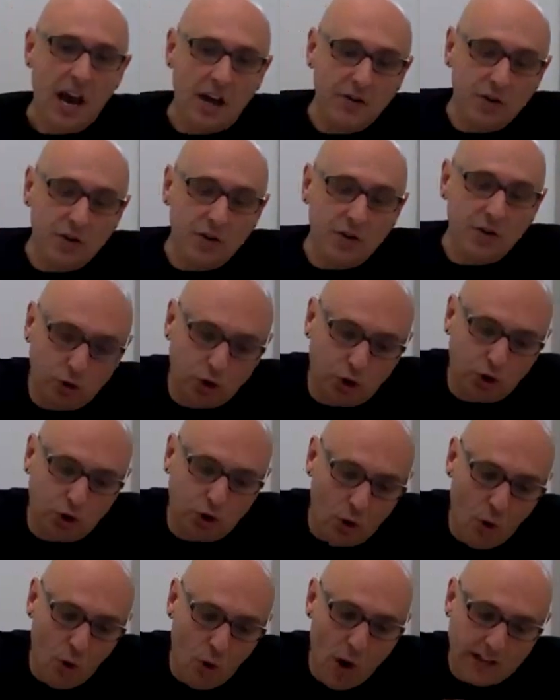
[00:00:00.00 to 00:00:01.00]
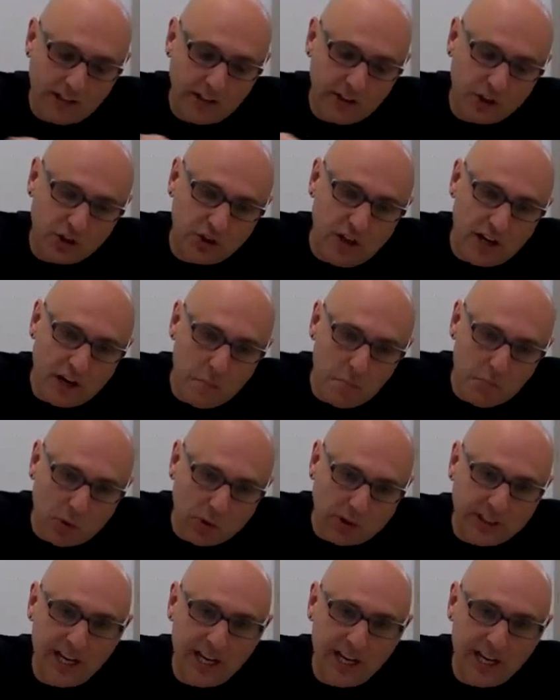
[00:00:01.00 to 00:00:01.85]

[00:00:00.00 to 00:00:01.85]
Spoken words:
and you draw this like